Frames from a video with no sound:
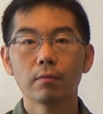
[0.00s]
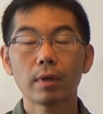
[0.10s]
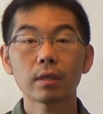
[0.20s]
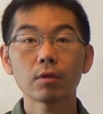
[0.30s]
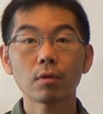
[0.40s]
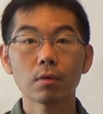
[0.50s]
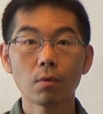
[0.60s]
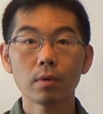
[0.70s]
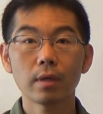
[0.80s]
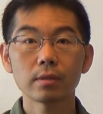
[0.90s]
rectangular
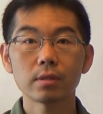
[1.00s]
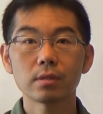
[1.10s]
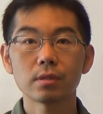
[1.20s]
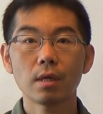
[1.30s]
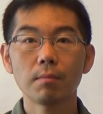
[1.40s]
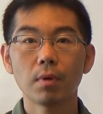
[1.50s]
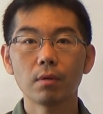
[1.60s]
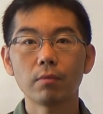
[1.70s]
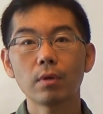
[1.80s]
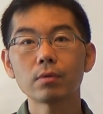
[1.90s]
coordinate system,
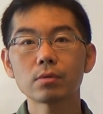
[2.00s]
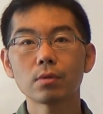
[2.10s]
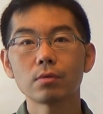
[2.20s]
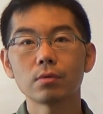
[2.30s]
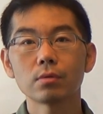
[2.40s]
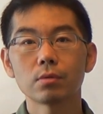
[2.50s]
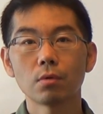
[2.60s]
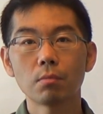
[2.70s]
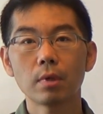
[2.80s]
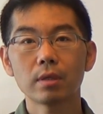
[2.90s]
but we also use
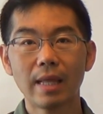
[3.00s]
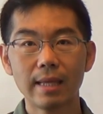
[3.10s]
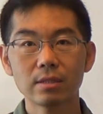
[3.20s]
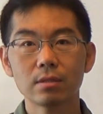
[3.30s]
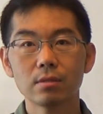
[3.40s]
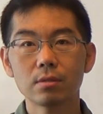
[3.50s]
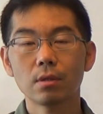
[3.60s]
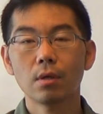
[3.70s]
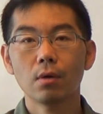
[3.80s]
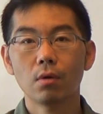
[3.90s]
normal tangent
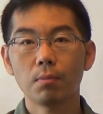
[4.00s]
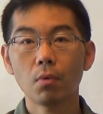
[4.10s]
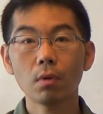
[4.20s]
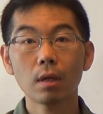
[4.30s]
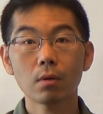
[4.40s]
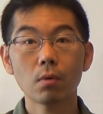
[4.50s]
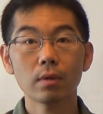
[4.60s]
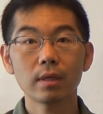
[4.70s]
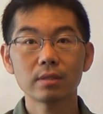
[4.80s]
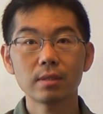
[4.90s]
or polar
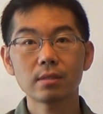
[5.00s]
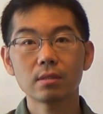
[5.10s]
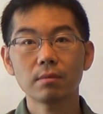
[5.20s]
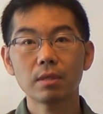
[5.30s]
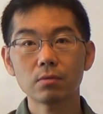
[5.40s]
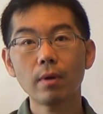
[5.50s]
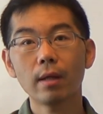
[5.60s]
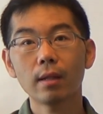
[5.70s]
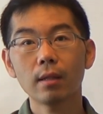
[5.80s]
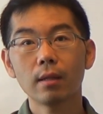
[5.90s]
coordinate system as
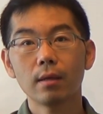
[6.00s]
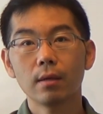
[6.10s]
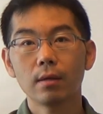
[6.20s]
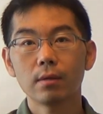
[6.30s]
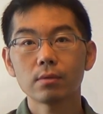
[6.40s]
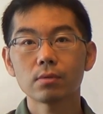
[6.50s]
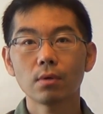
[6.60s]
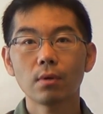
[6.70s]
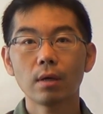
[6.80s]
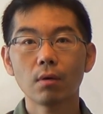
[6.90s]
well.
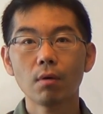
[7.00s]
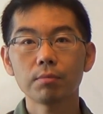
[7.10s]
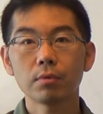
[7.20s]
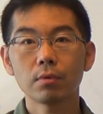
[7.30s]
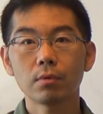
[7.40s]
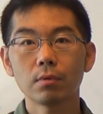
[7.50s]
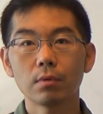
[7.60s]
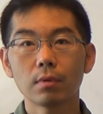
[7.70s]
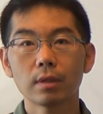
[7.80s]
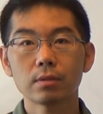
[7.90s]
So I hope
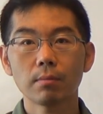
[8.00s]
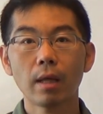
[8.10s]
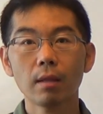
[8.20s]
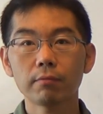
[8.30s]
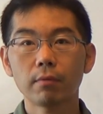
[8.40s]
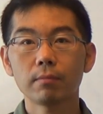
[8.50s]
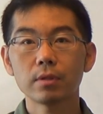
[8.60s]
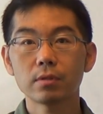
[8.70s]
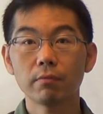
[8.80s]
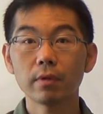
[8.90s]
you get some help from
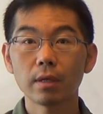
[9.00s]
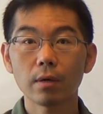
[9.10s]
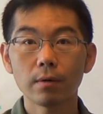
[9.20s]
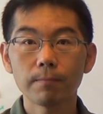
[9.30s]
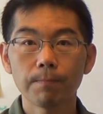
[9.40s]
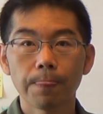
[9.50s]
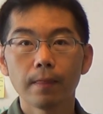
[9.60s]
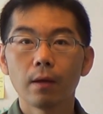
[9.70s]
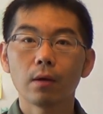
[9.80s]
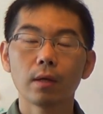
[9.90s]
this video.
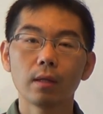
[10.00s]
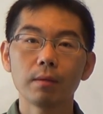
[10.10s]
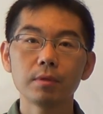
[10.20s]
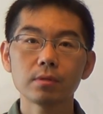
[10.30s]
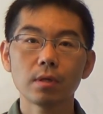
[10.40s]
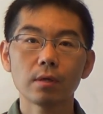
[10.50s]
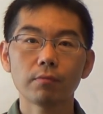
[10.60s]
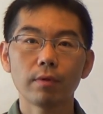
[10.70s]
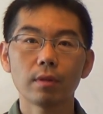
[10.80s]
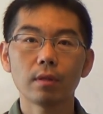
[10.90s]
Yeah, let me
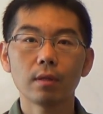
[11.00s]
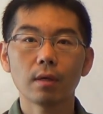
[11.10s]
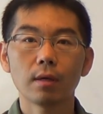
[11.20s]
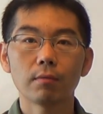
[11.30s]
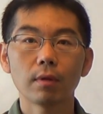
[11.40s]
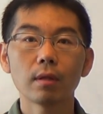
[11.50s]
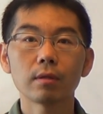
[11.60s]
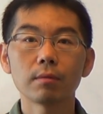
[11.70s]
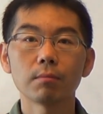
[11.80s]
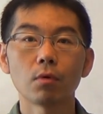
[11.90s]
start with the
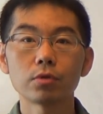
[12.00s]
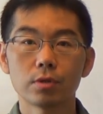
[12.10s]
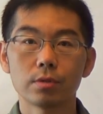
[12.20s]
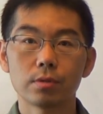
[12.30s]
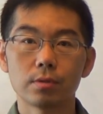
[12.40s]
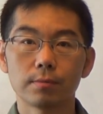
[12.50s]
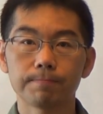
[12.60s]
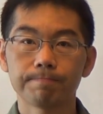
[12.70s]
relative motions.